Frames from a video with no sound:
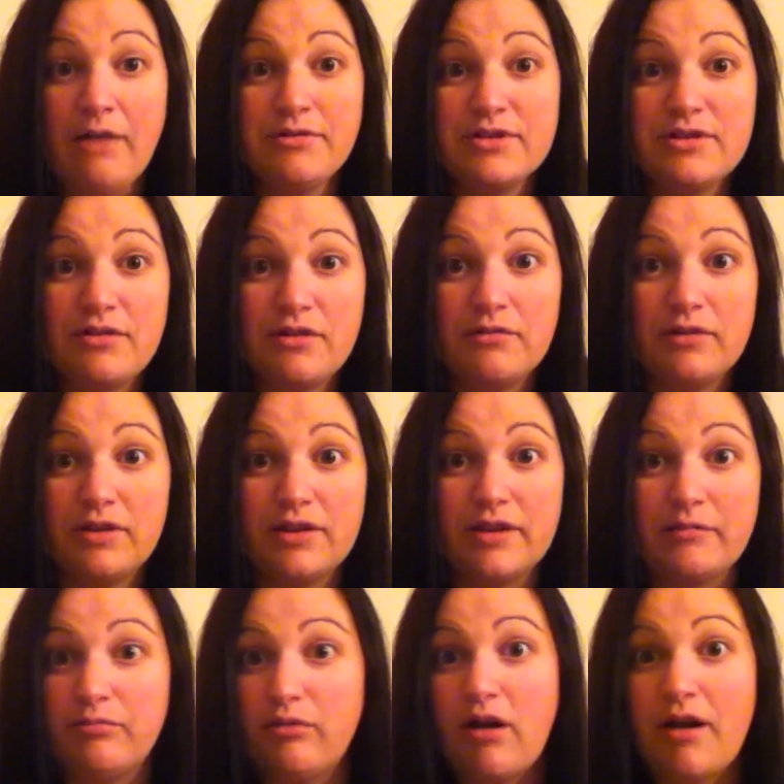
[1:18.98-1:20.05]
was the only one
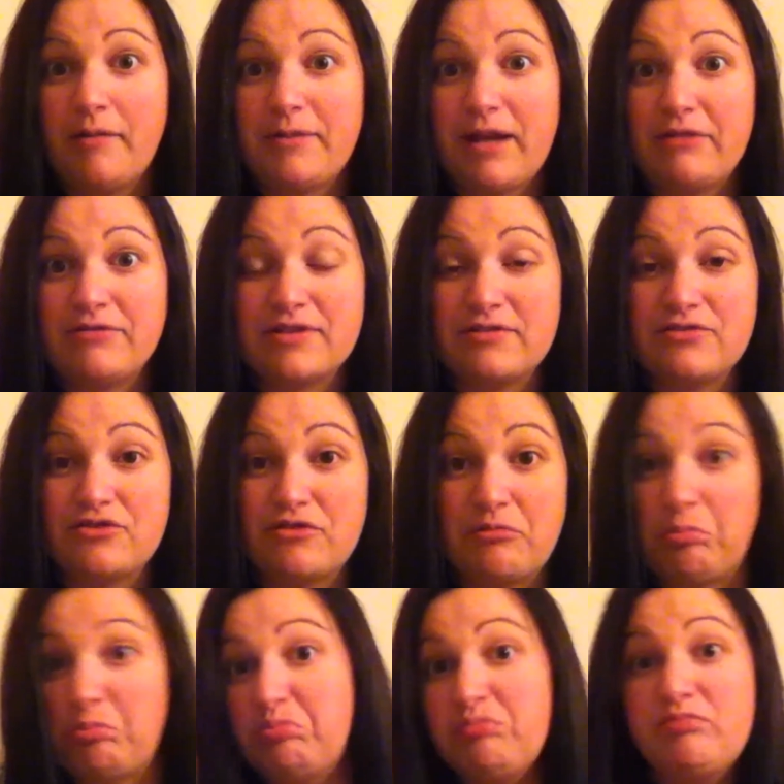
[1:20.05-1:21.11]
that brought up Down
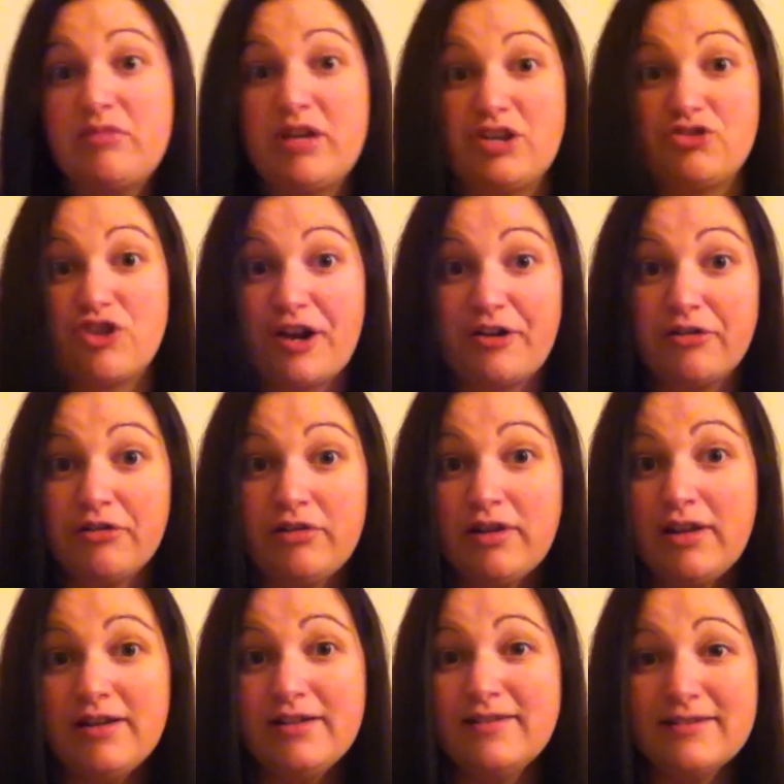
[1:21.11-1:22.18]
syndrome in general.
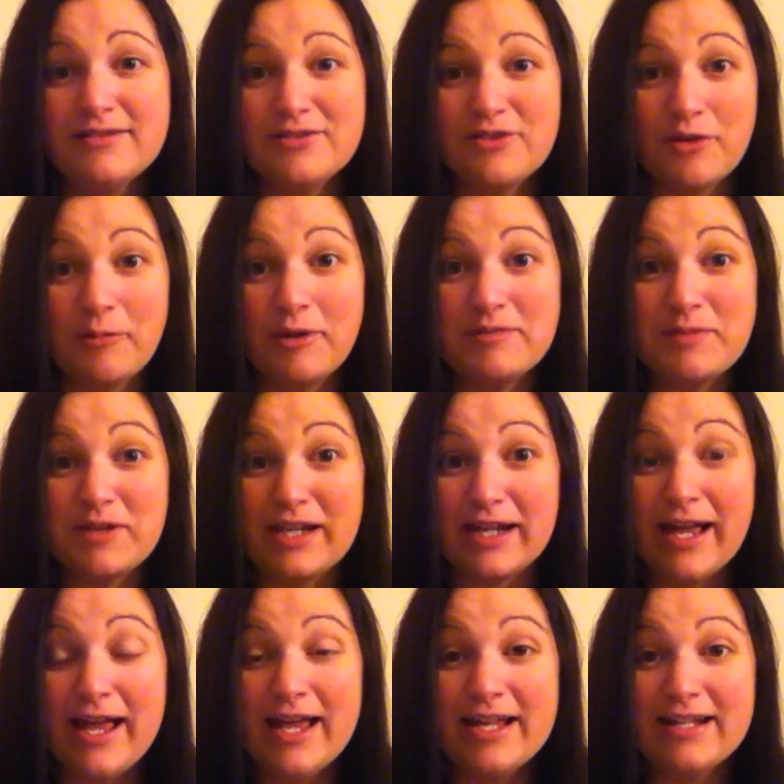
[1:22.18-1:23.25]
So there must
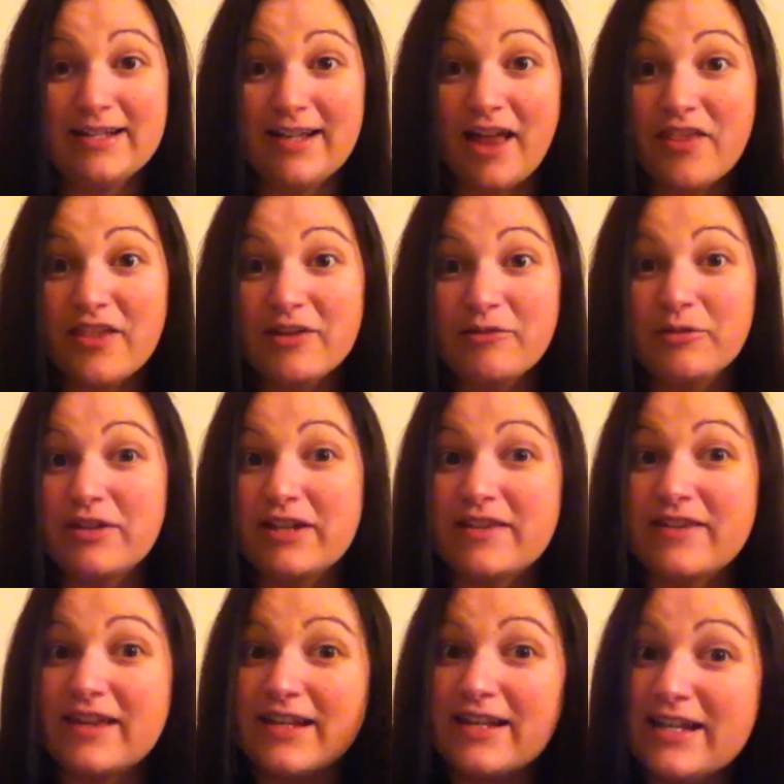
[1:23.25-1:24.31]
be nothing really
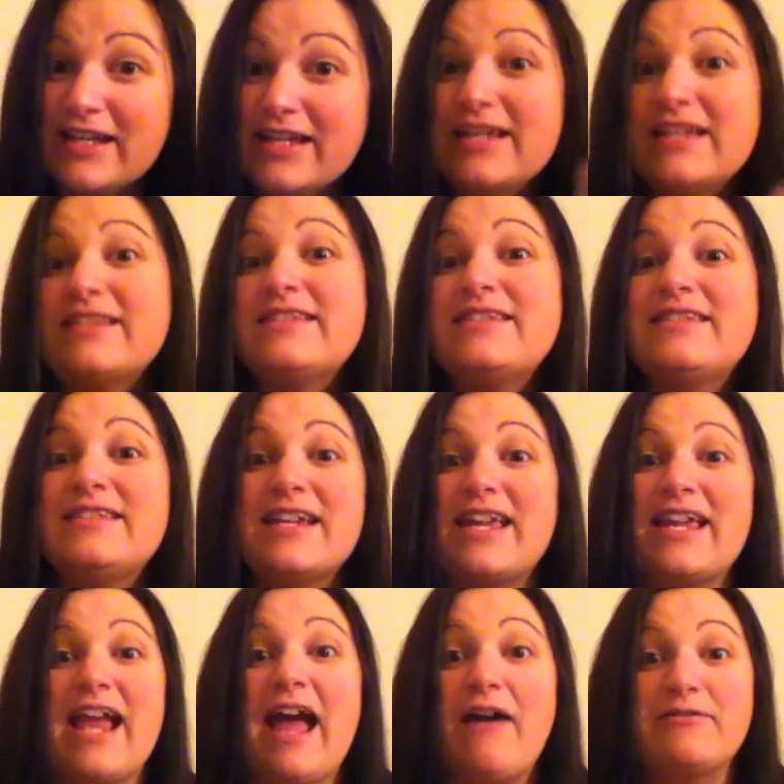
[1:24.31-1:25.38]
that is
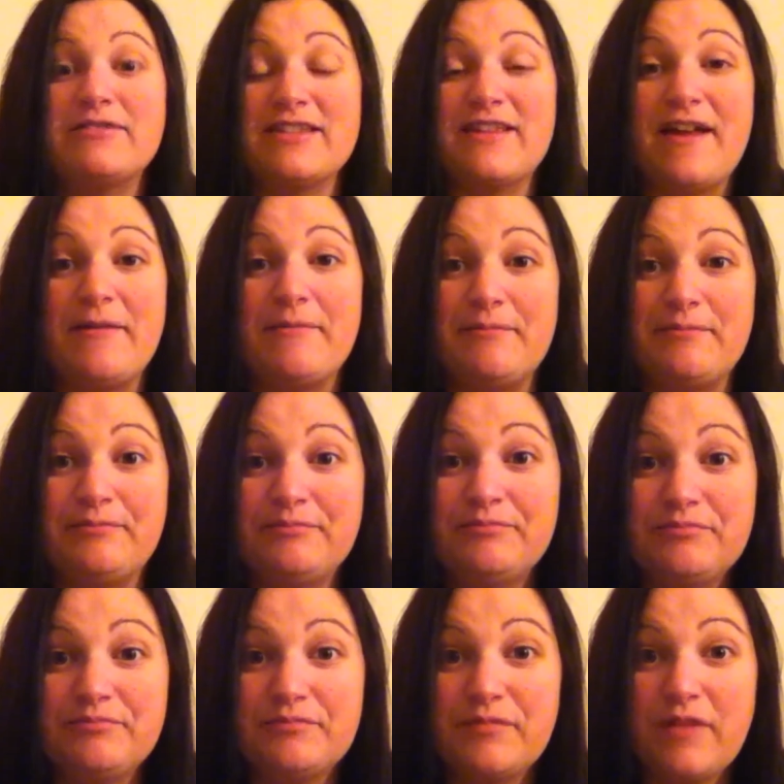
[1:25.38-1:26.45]
sticking out to them
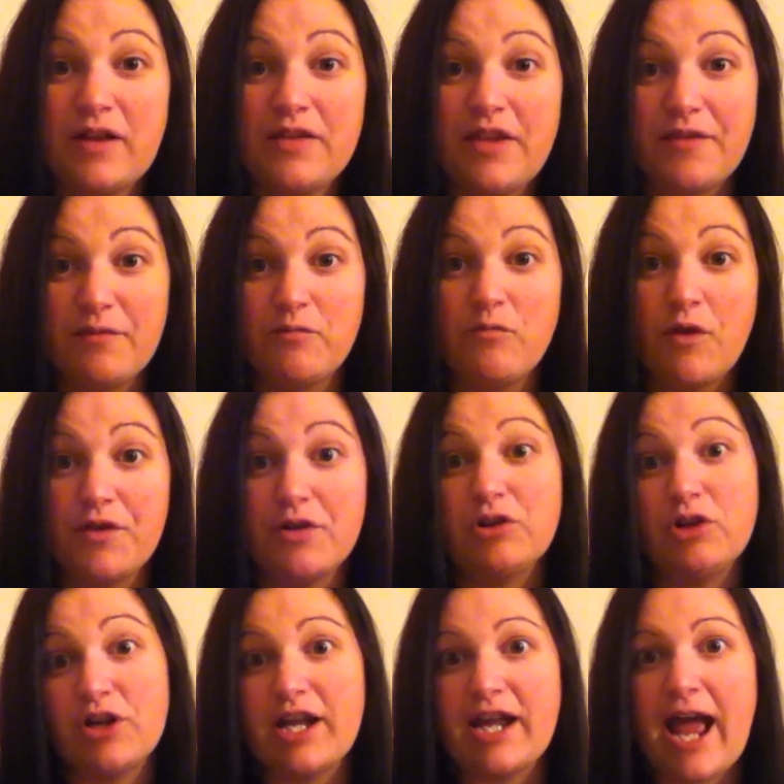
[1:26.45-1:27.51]
that when they're
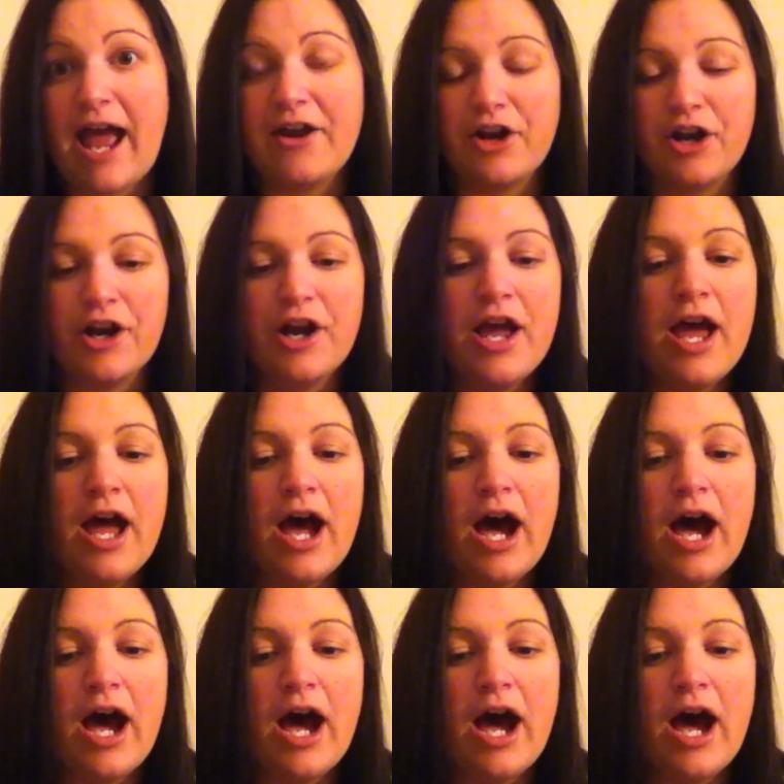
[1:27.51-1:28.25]
looking at her.